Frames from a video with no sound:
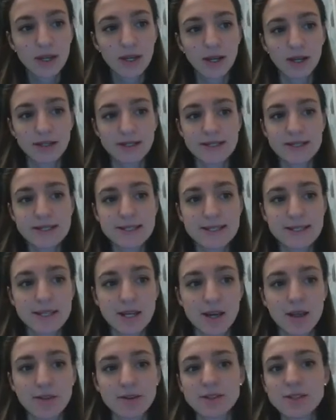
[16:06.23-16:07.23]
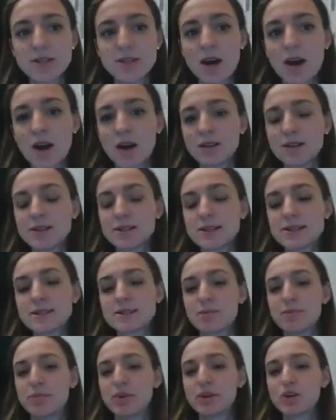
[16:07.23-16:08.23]
it is uh, the it is
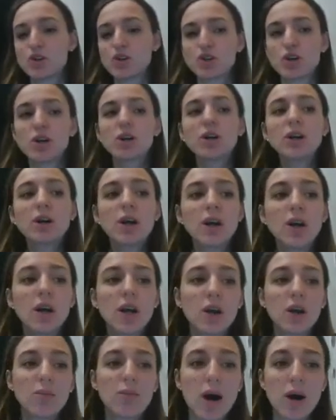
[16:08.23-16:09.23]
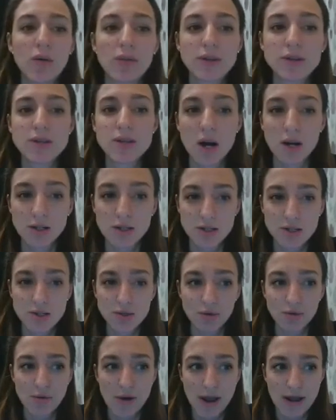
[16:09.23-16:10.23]
a picture about the doctors
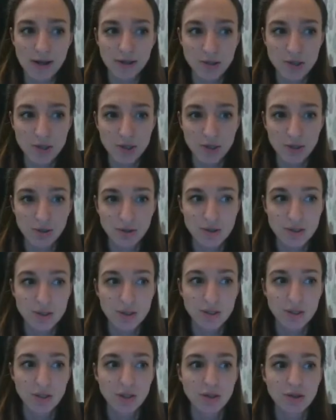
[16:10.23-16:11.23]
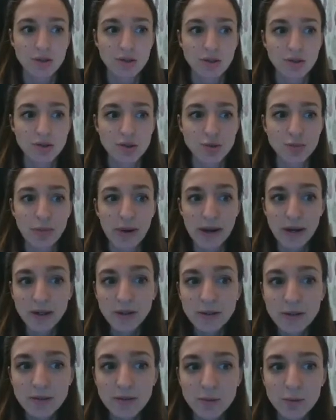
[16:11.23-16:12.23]
of ancient uh, japan
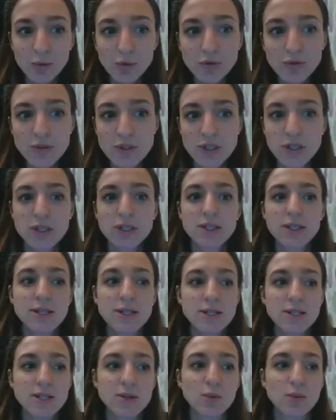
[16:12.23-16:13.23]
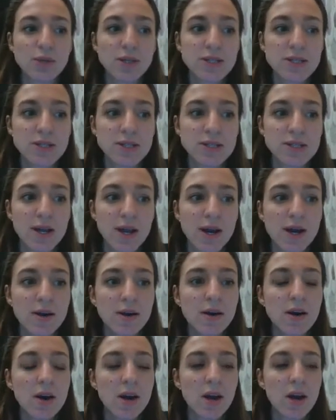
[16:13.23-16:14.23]
removed teeth with
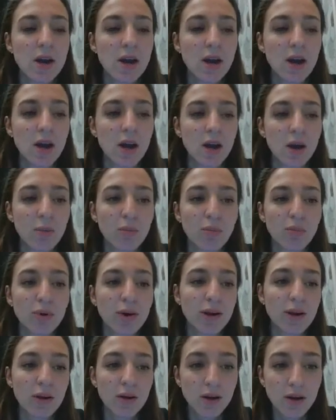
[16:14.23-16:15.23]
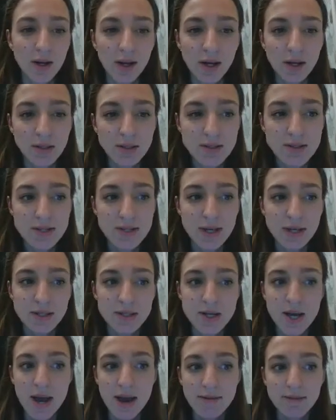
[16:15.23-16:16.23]
their um, bare hands and
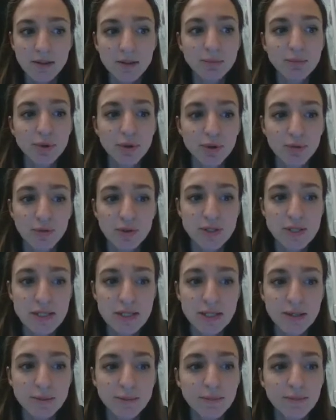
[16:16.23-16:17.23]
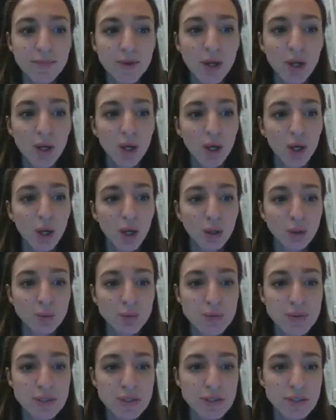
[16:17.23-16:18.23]
having previously uh,
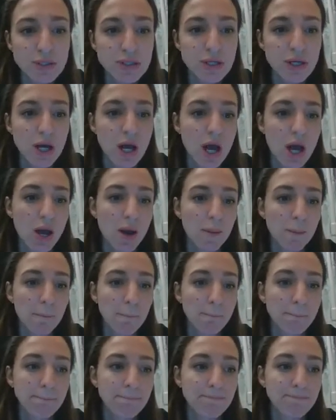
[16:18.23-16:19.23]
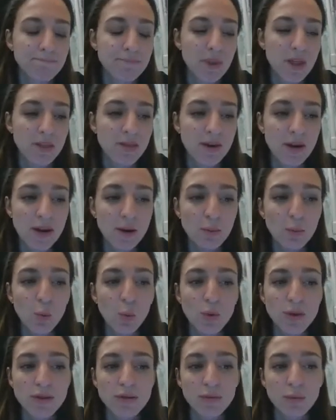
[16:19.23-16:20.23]
loosened um, them
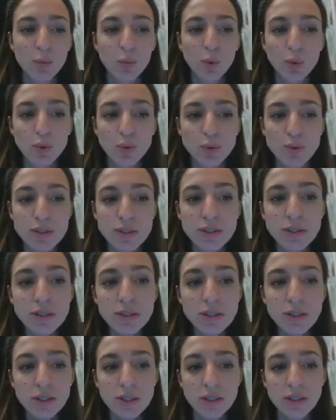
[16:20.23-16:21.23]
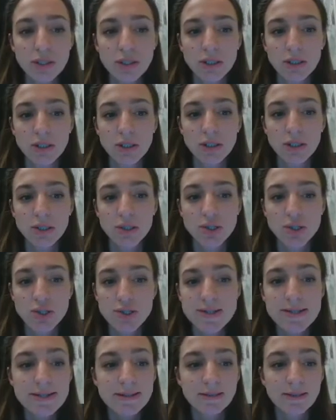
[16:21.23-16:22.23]
with a wooden uh,
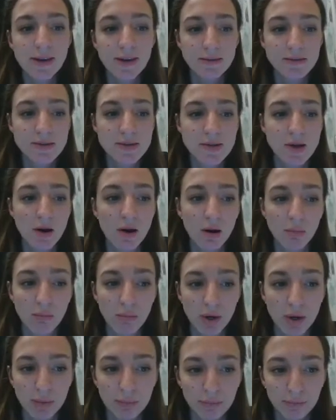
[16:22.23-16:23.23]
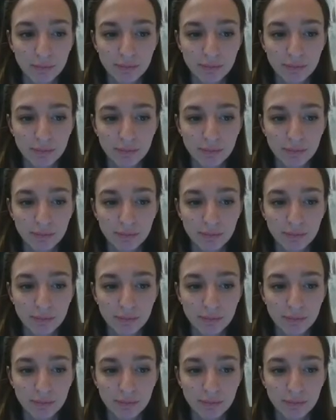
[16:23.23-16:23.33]
chisel and hammer